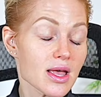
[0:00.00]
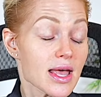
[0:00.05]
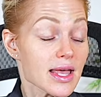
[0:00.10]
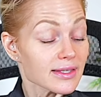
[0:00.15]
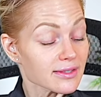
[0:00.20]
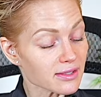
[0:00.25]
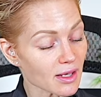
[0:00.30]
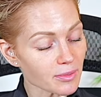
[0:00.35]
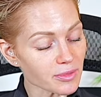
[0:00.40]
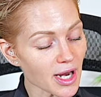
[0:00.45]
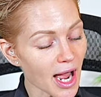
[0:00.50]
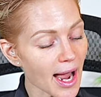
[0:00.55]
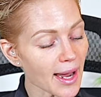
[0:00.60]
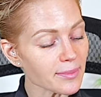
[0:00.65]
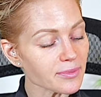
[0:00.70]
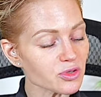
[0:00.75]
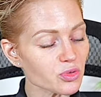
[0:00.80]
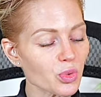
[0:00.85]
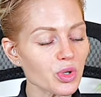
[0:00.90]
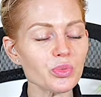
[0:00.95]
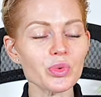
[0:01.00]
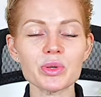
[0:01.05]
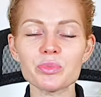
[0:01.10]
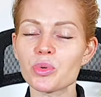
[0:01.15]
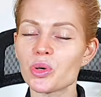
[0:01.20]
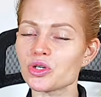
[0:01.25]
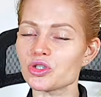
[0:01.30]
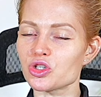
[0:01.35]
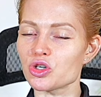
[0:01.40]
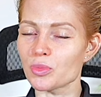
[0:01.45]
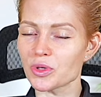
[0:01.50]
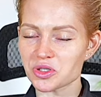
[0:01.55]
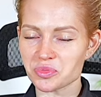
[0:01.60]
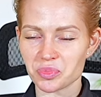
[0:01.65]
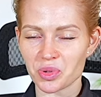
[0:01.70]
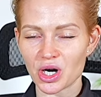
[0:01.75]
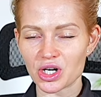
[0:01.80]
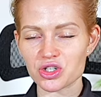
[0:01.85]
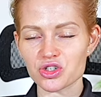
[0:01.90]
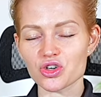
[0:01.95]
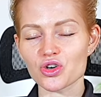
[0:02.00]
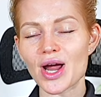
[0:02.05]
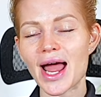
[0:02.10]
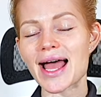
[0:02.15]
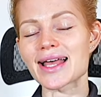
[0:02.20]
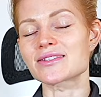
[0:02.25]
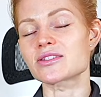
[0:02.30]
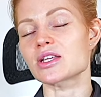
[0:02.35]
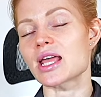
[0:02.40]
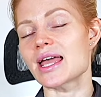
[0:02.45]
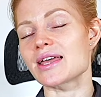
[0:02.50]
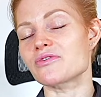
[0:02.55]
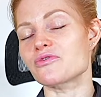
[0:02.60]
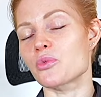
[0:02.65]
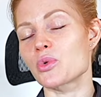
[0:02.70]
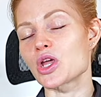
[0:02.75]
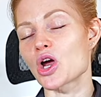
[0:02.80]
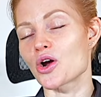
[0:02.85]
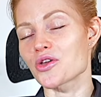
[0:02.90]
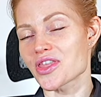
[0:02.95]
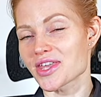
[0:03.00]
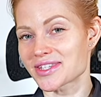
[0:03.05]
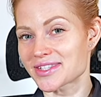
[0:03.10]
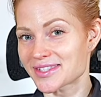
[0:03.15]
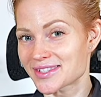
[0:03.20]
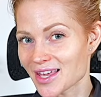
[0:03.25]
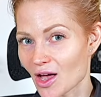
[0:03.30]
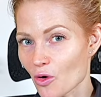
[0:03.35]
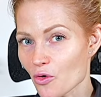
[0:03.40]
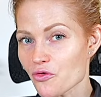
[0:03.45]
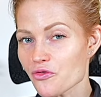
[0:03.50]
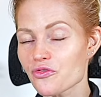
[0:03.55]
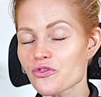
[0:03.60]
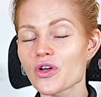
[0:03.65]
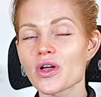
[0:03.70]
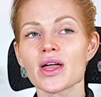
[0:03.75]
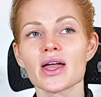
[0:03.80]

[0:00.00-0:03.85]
Sometimes when we put too much pressure as if we are the self